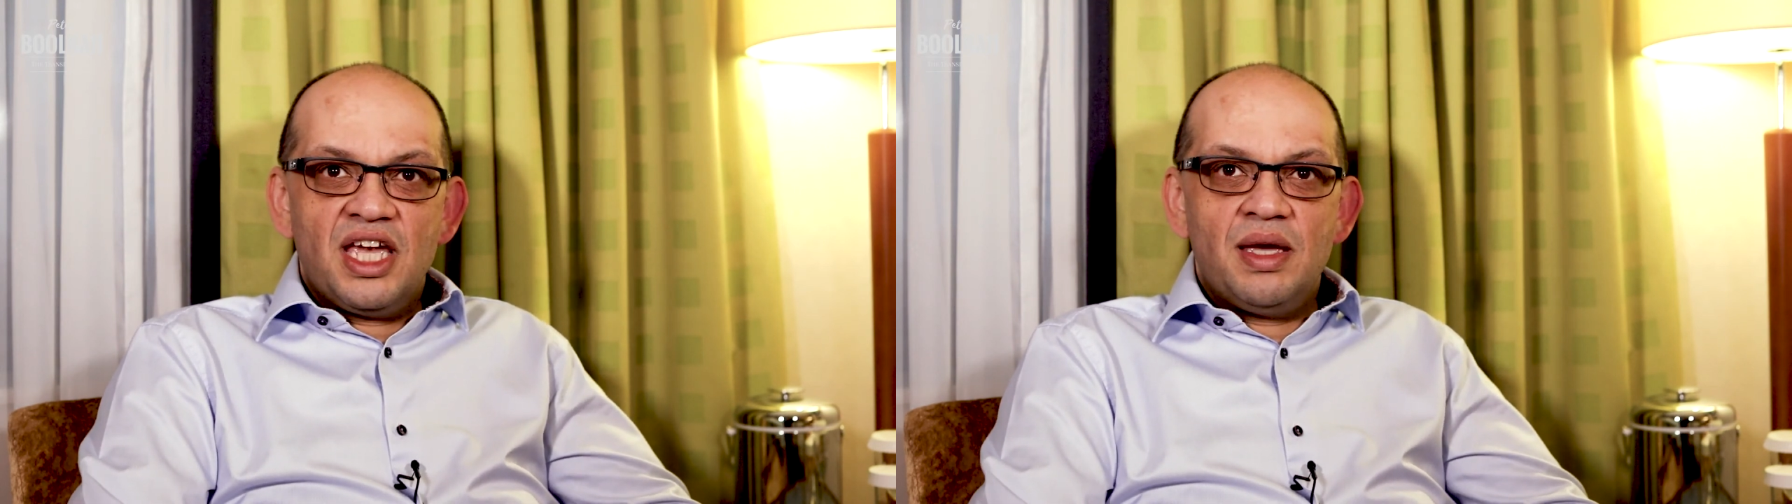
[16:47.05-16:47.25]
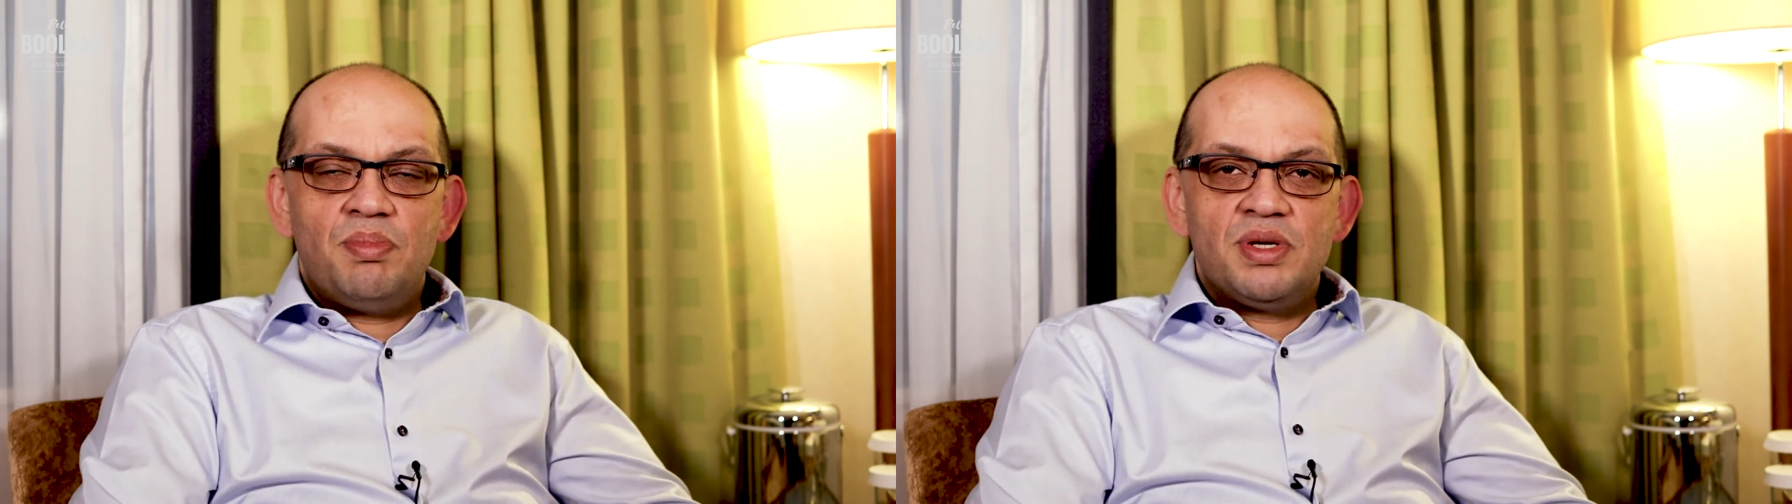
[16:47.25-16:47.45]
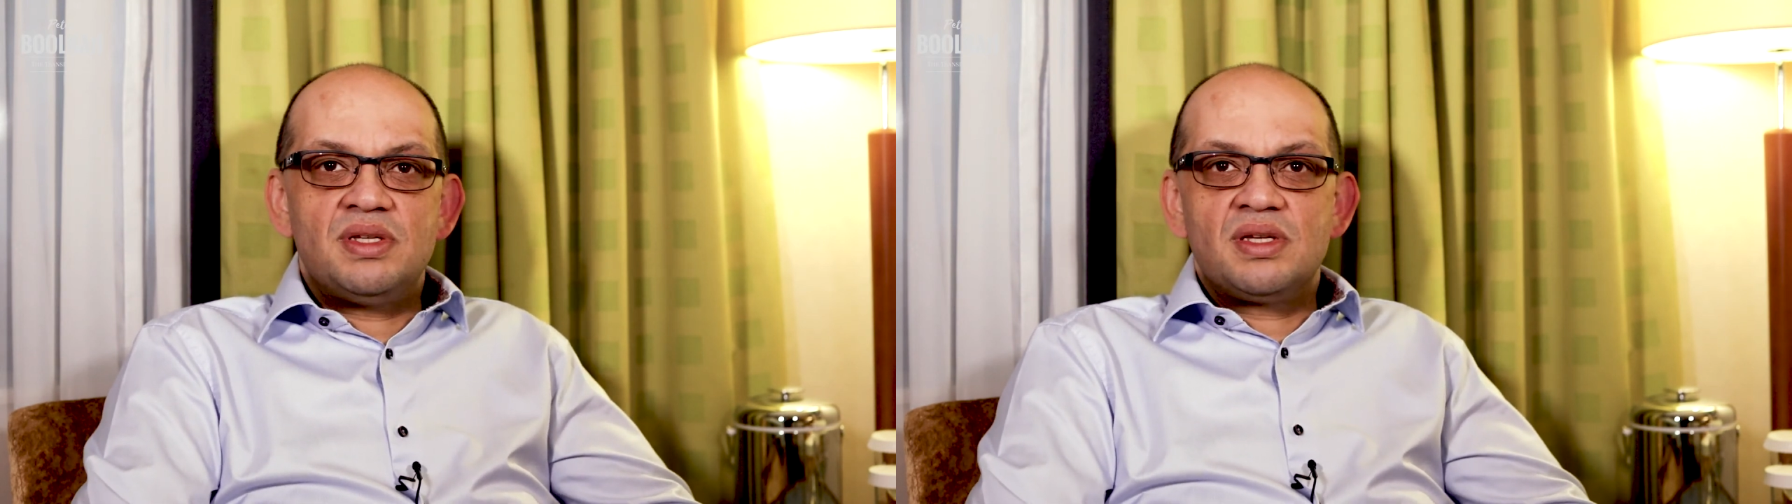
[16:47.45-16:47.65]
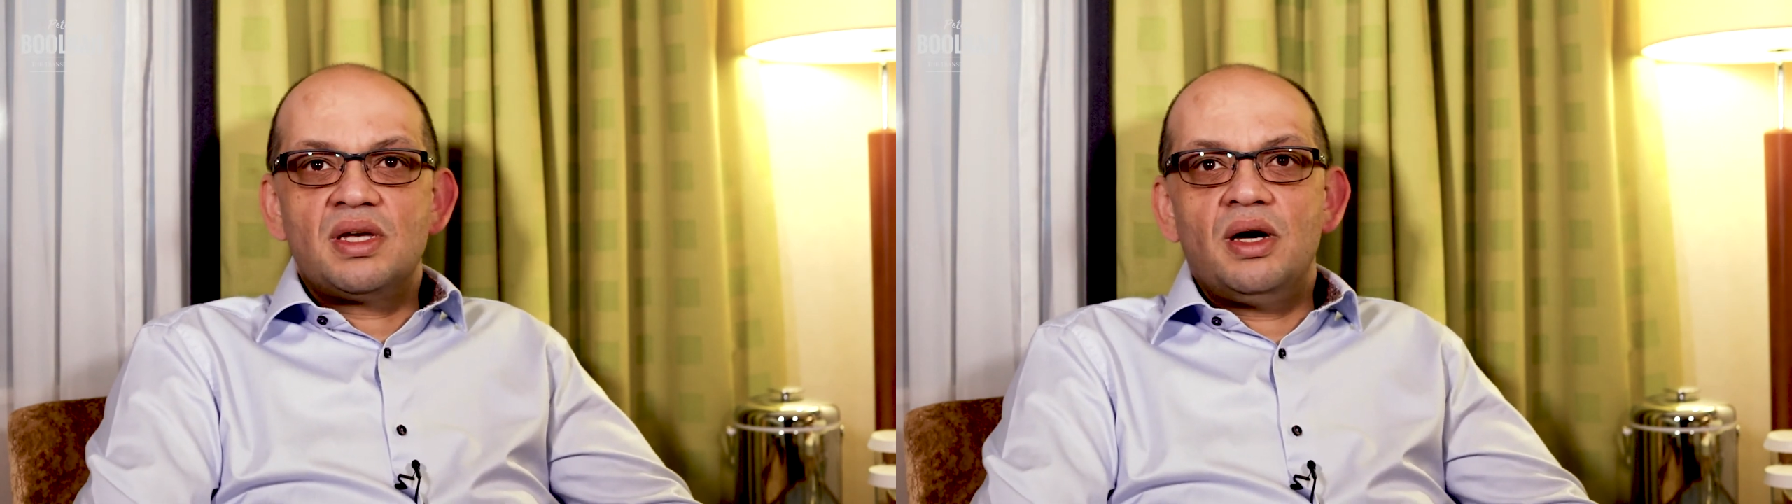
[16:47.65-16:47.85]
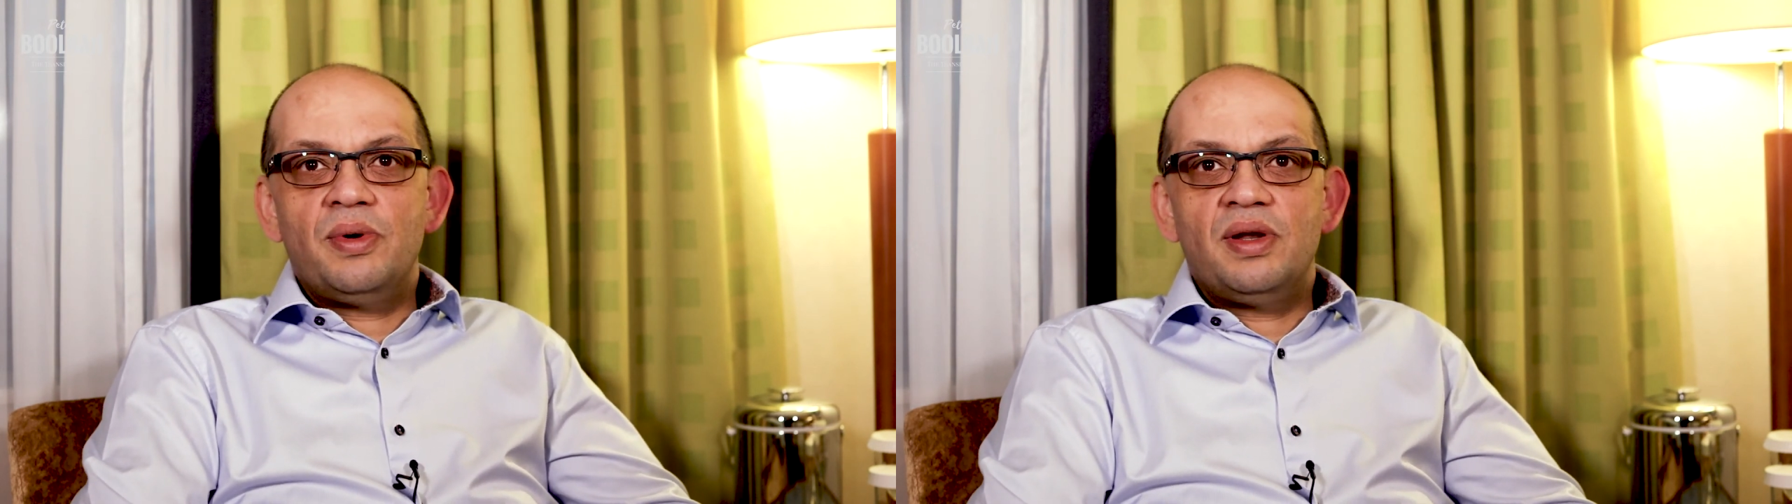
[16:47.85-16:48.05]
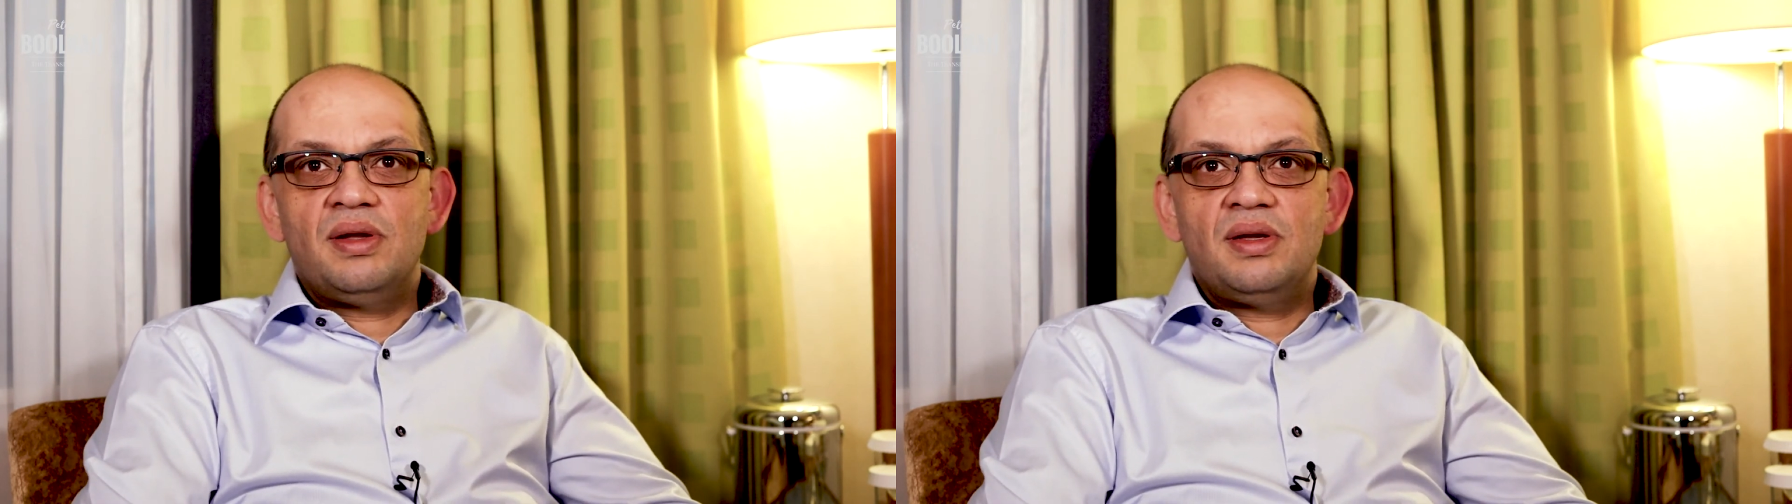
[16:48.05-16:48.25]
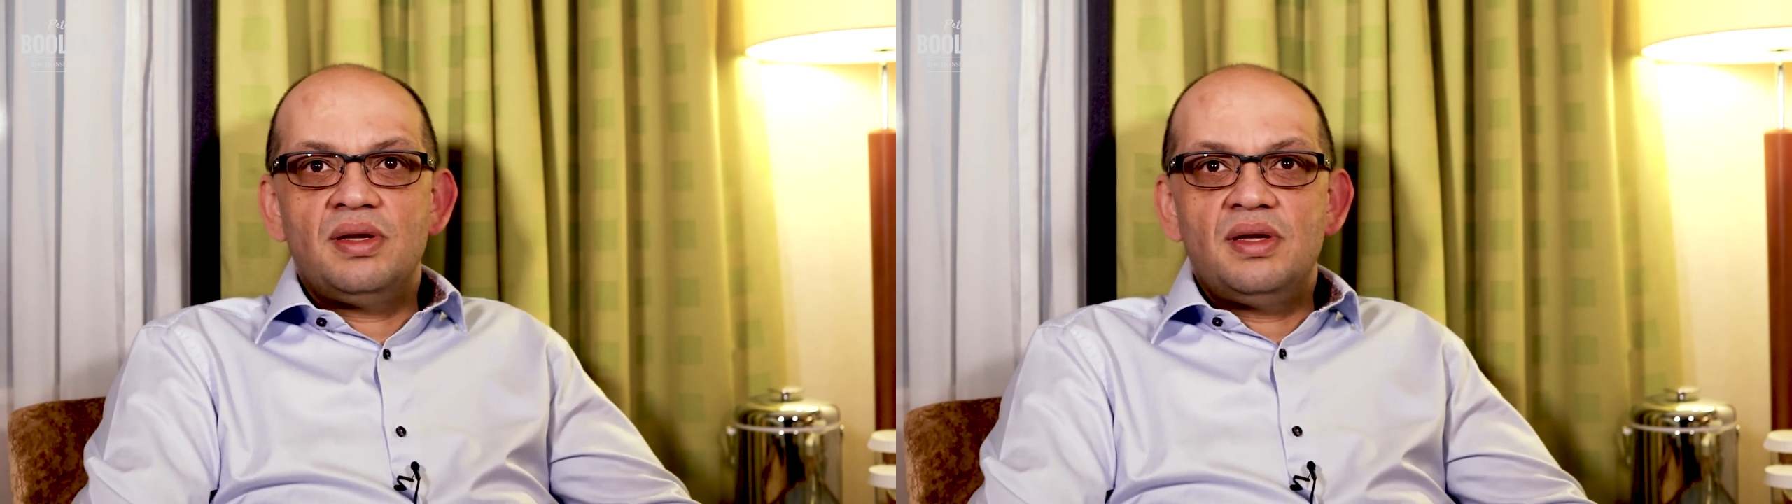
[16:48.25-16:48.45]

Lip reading: keep business going.